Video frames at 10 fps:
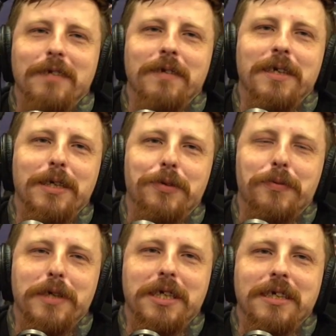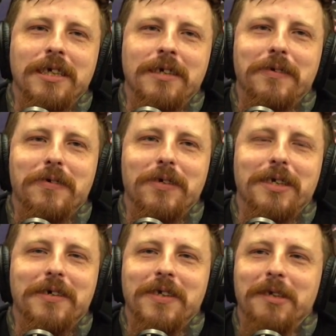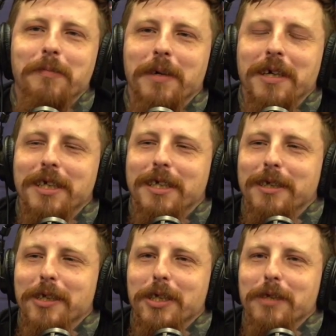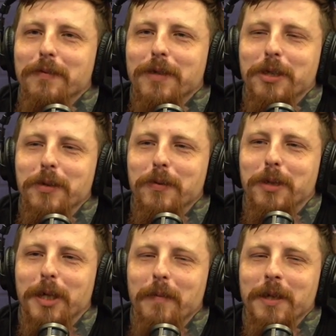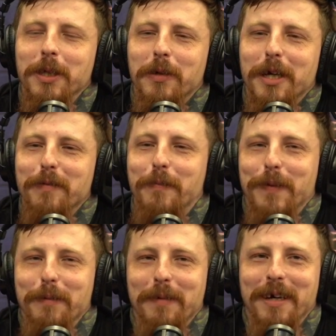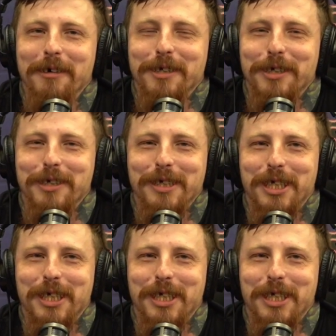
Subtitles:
even his wrestling or his on the mic skills. It was you coming and driving by my house all the